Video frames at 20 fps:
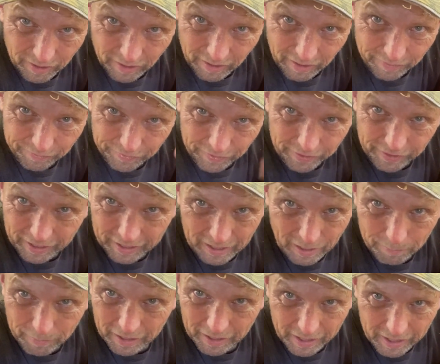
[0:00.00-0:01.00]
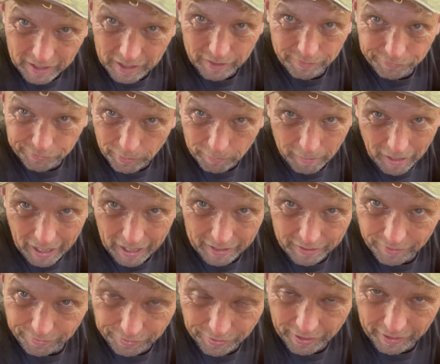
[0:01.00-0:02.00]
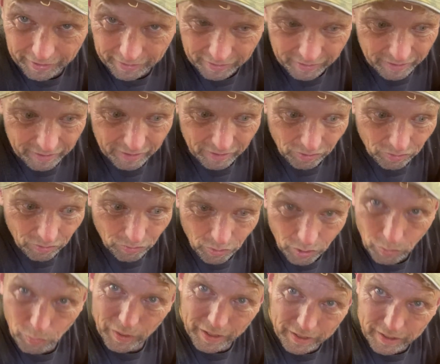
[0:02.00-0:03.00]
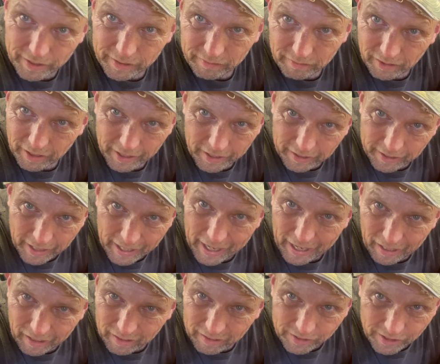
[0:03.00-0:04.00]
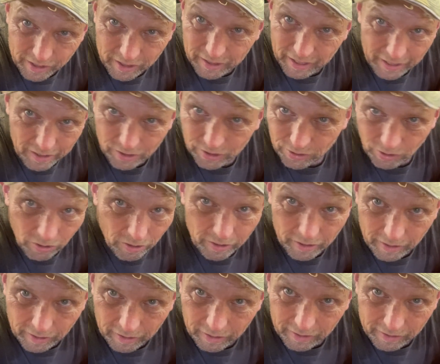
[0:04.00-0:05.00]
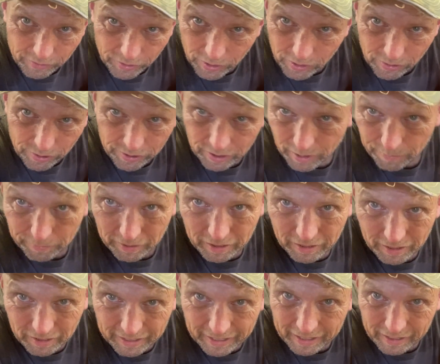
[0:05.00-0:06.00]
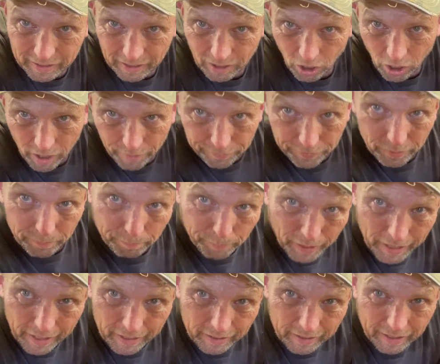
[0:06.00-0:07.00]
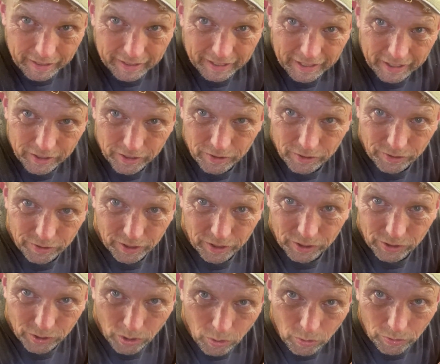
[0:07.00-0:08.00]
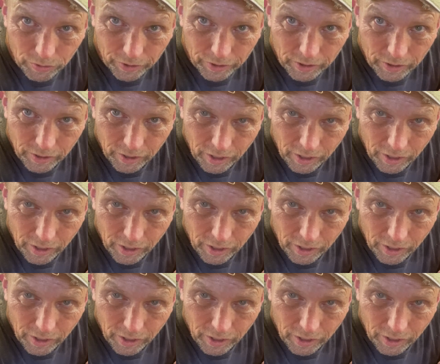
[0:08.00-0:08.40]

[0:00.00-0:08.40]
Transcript: if you think I'm an idiot for buying the thing. Or was it like, yeah, just get started. Do something to get off your butt and get used to solar.